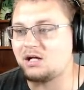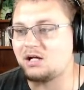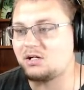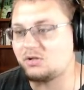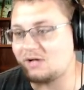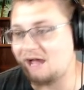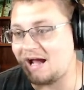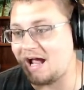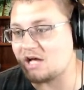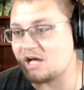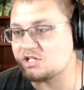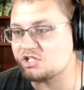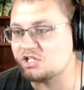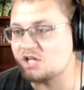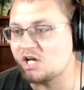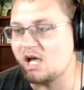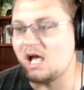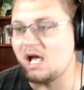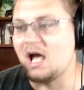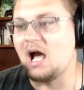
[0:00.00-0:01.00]
crash
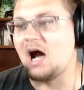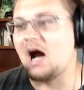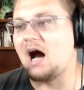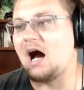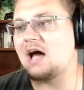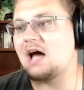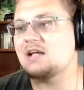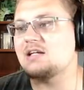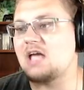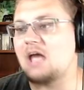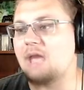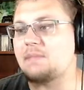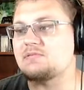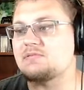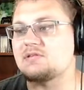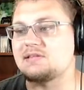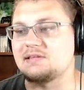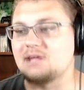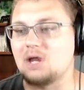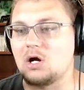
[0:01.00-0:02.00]
on
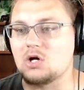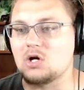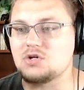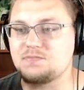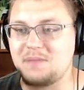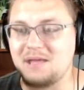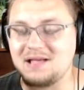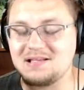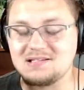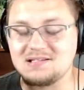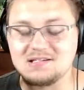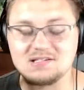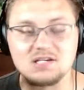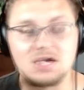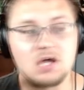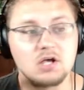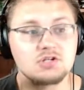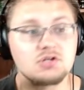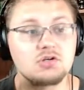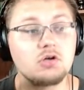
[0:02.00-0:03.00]
games with large bases.
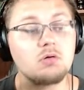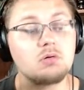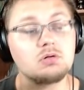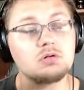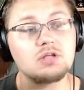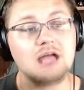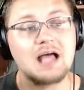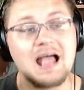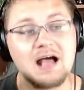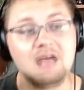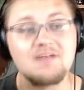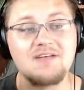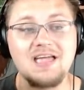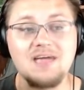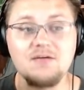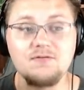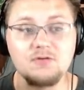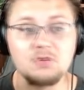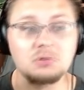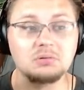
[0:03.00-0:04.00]
So you'll have
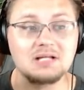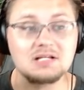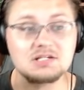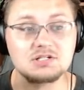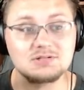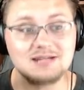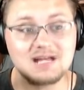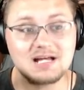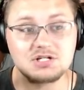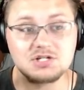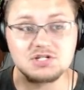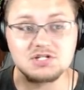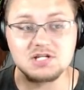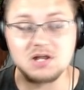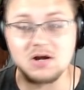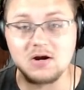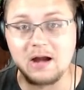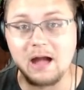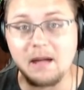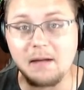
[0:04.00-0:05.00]
a few less crashes
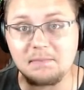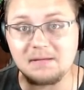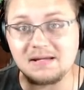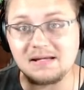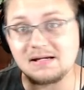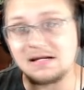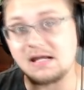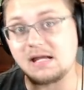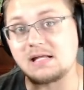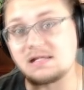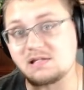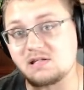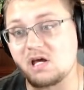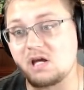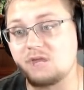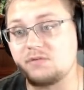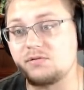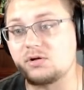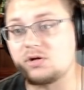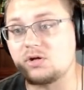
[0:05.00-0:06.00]
that are happening
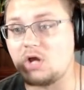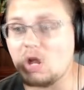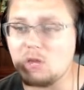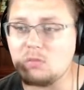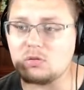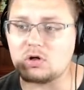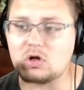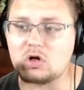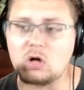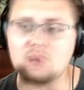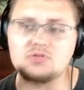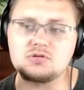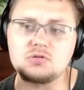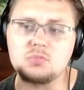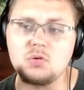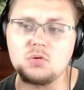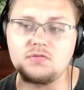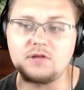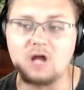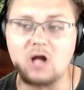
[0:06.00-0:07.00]
inside of your game when it comes to
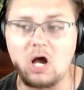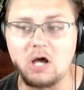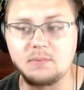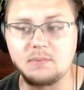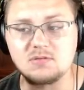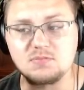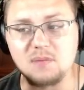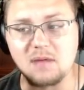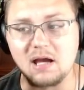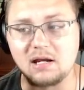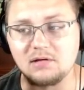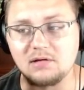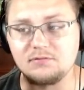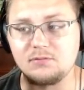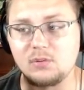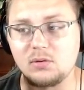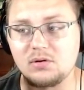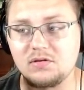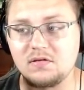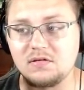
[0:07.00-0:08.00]
moving items back and
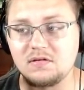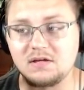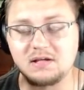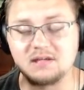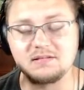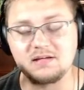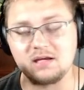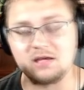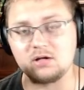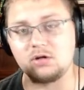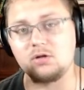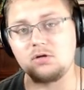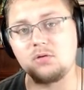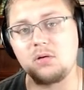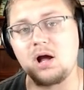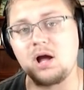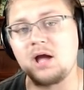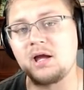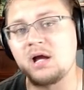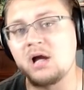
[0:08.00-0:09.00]
forth in the container
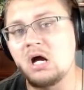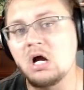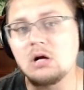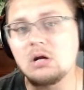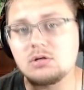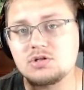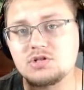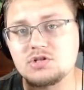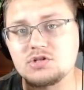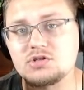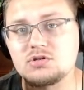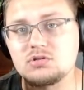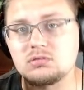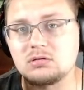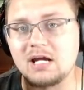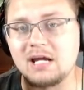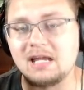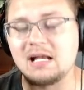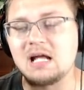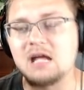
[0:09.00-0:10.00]
UI, which is
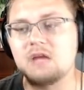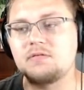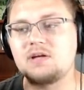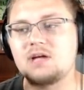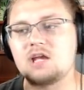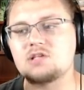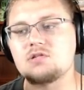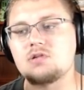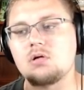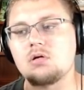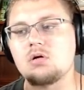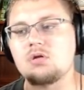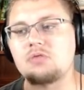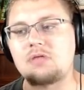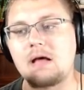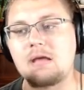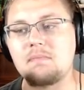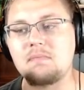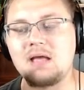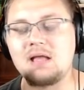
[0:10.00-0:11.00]
great. If you guys don't know what
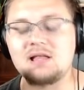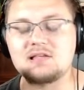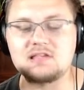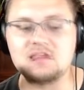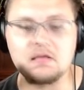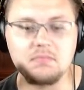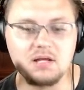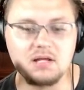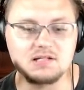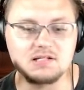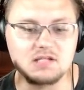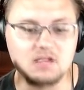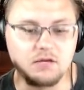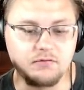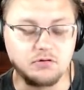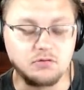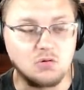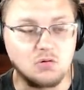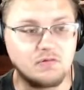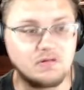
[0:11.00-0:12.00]
that means
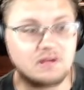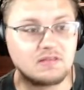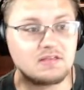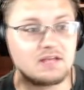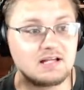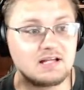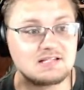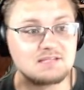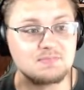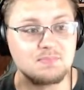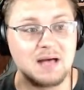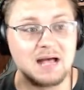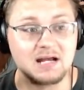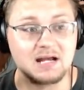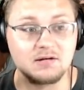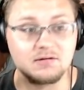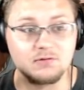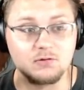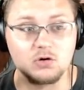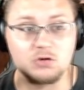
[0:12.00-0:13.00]
if you're moving things
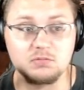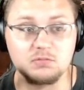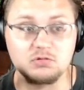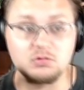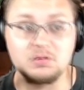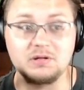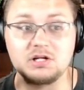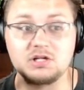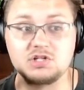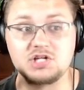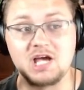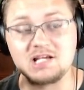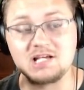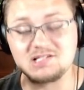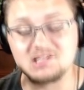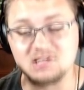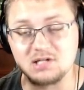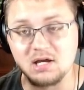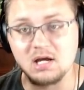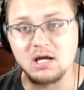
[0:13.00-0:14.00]
back and forth between a
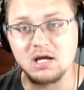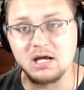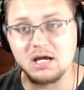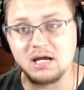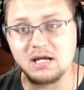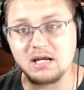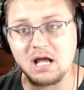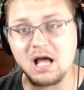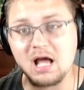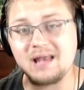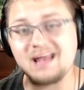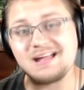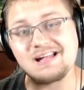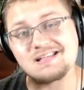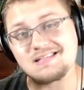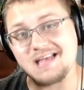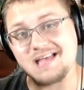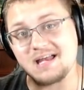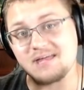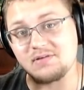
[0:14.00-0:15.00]
chest and not
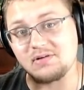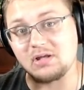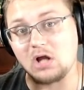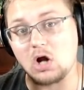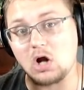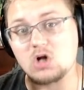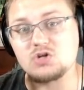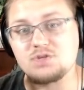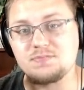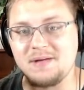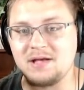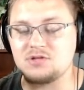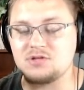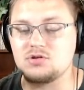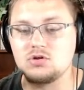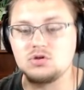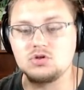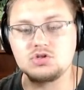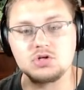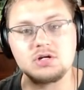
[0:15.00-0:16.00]
inside of a large
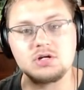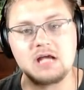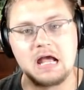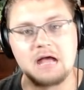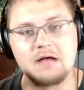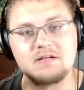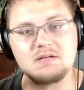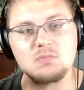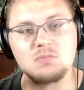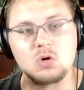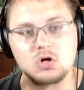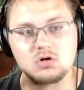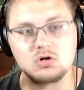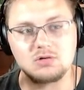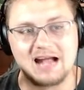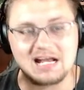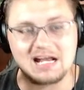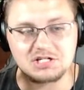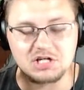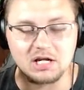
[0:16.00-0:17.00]
base, you shouldn't have any more
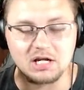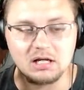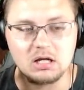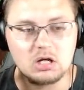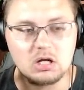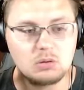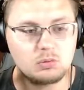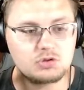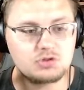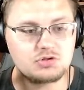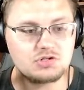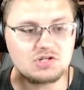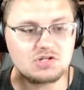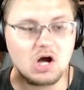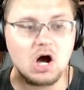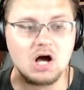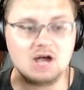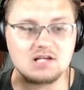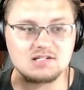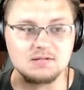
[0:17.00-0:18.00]
crashing, which is
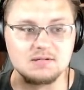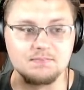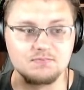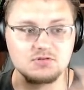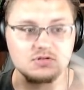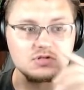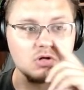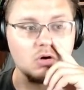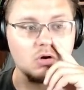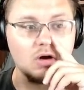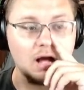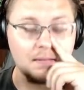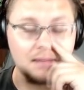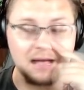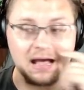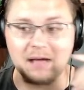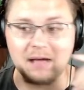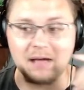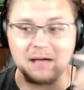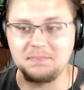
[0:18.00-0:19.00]
awesome. So I'm
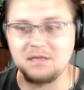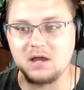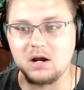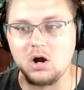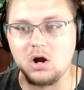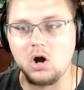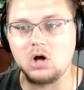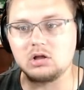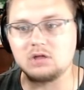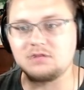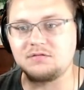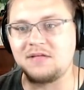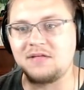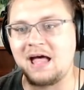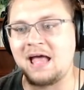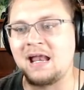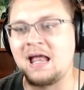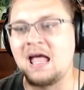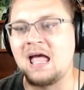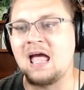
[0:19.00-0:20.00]
happy that all of
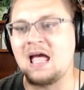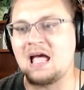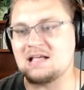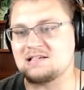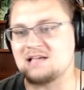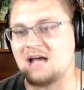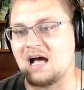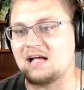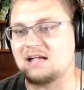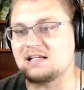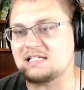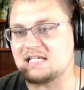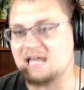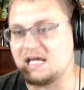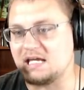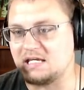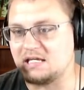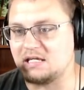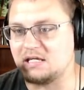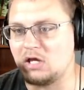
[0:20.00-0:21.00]
that has gotten
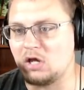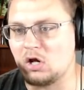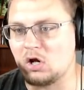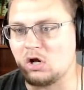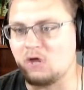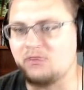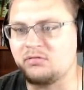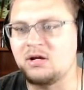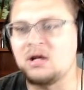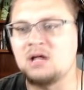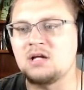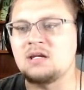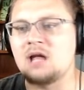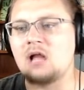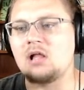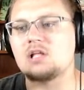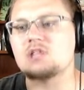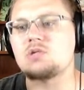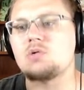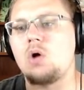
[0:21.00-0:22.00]
taken care of.
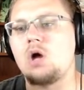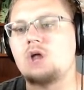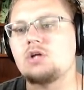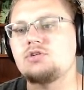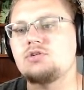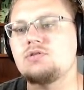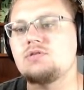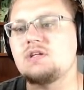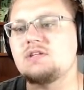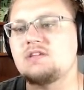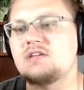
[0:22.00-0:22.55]
Now let's go on to the